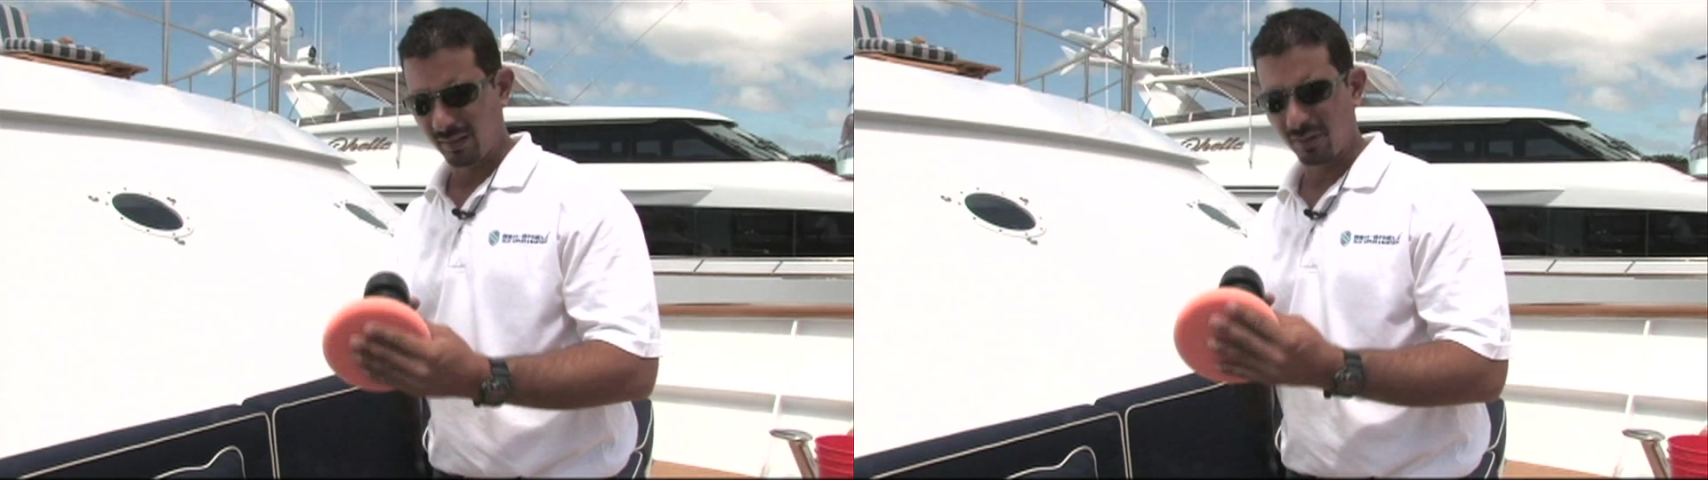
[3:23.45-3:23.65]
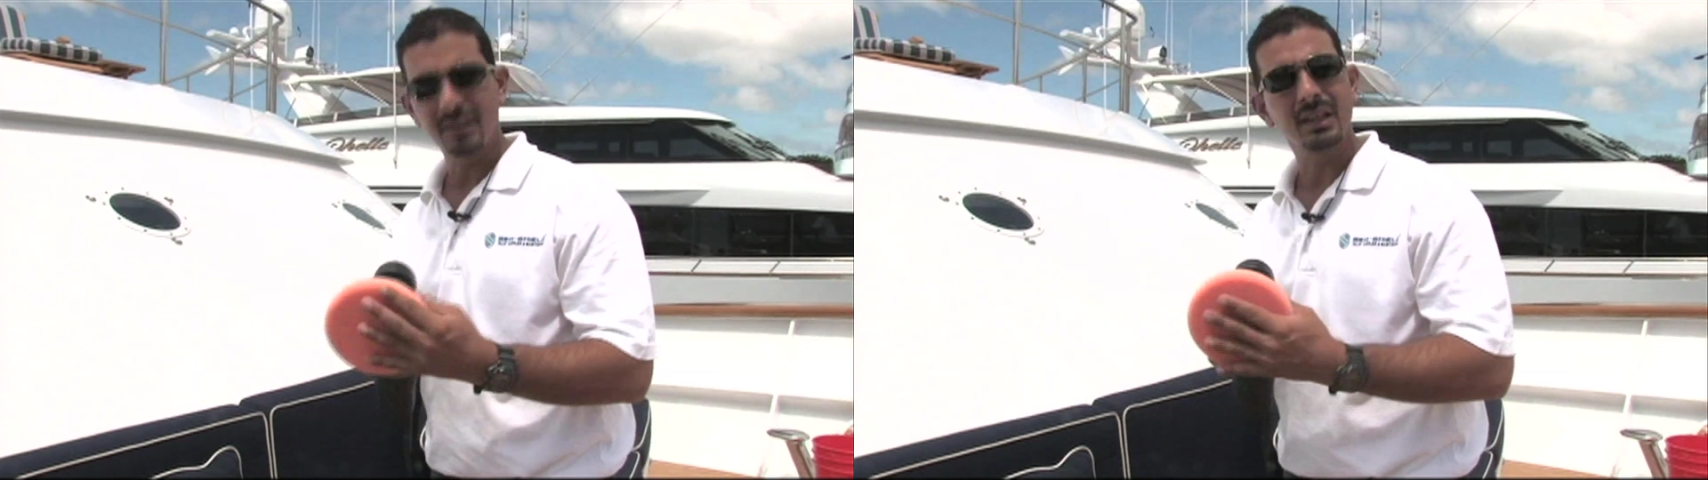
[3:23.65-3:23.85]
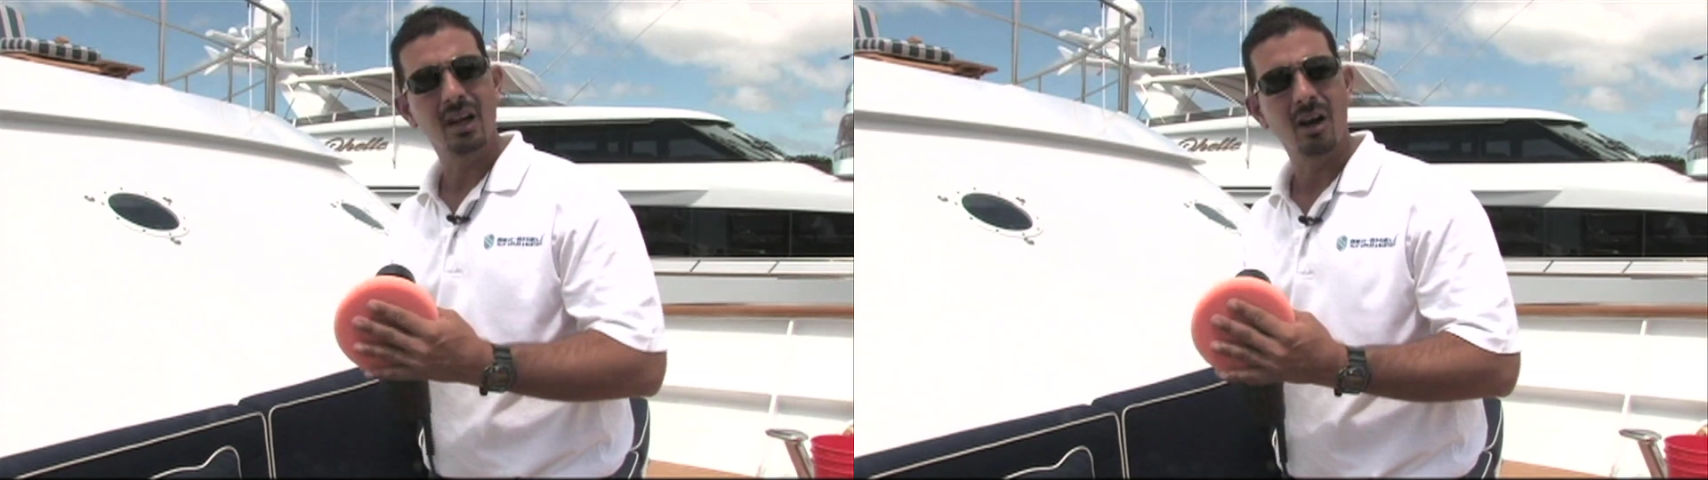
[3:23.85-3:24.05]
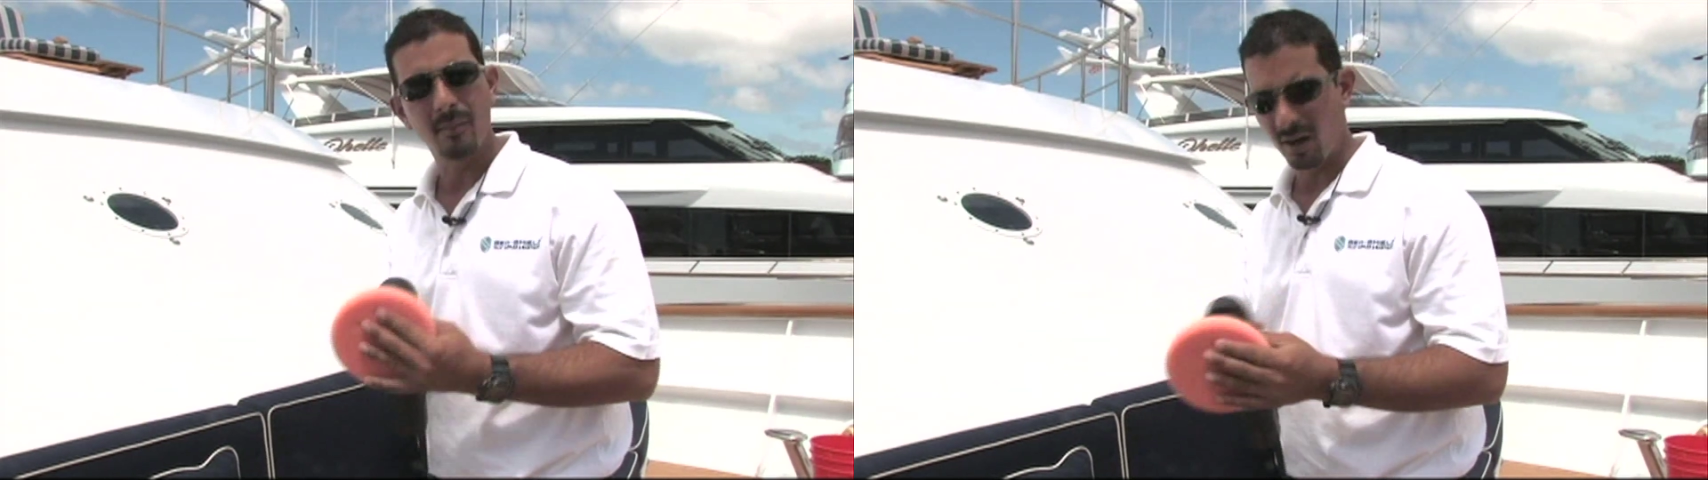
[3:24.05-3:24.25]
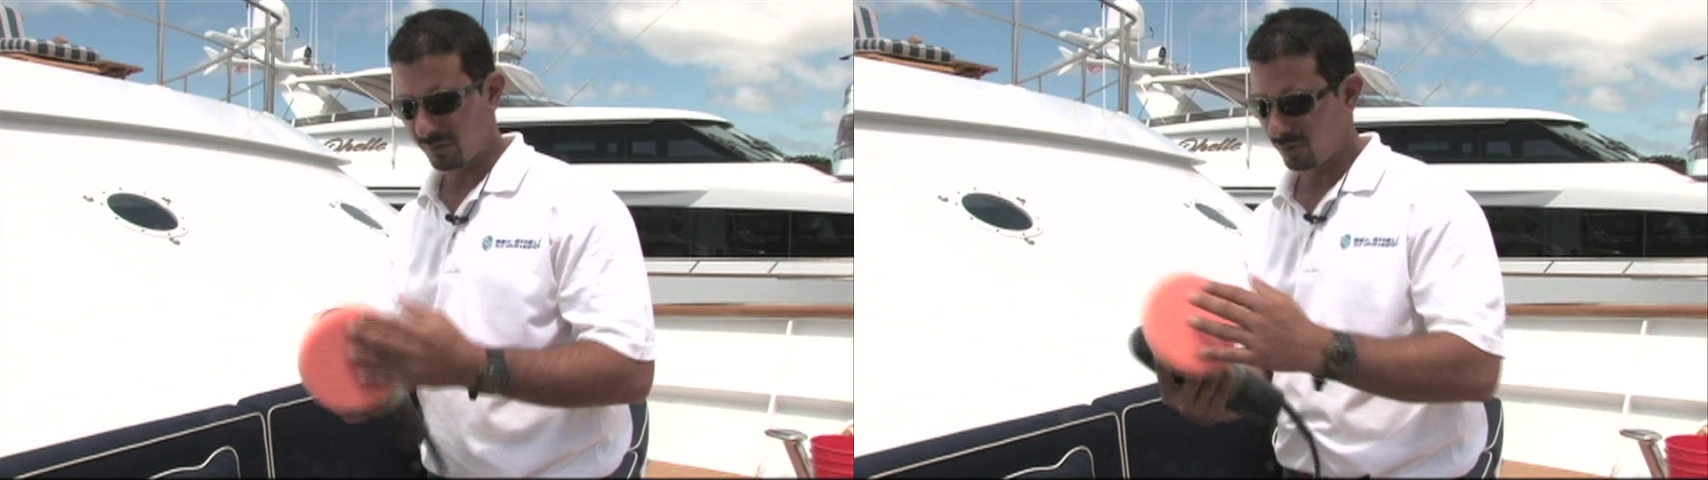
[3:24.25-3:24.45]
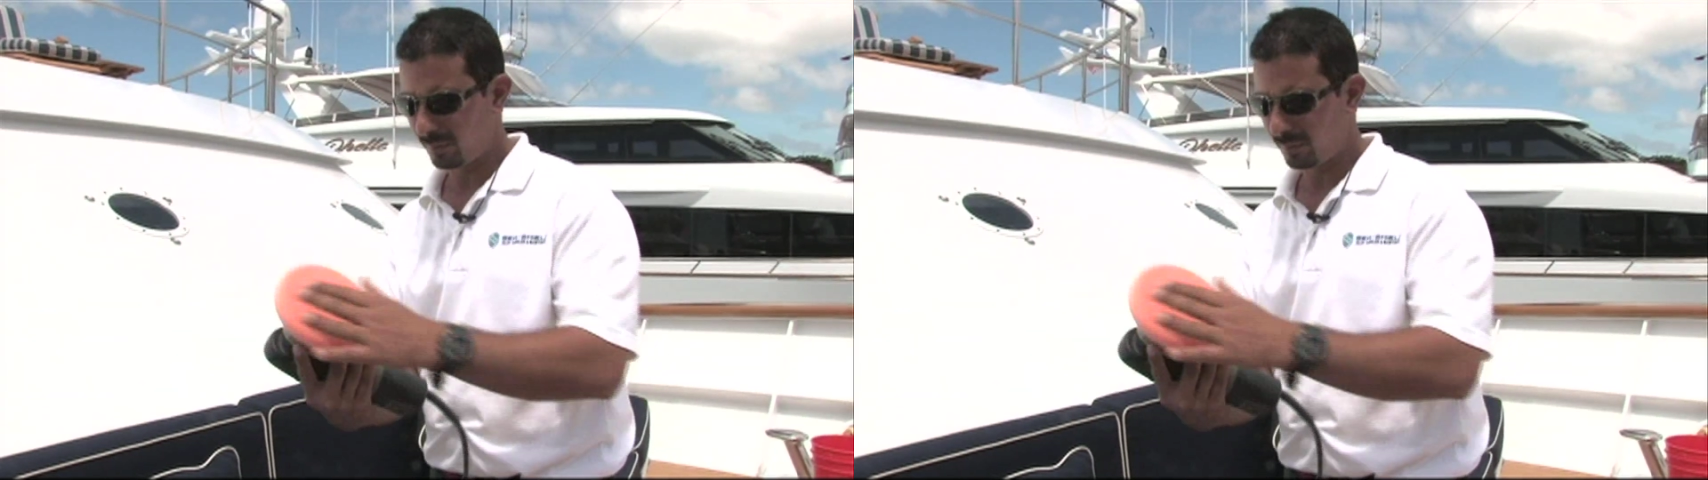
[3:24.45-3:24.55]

that doesn't come out.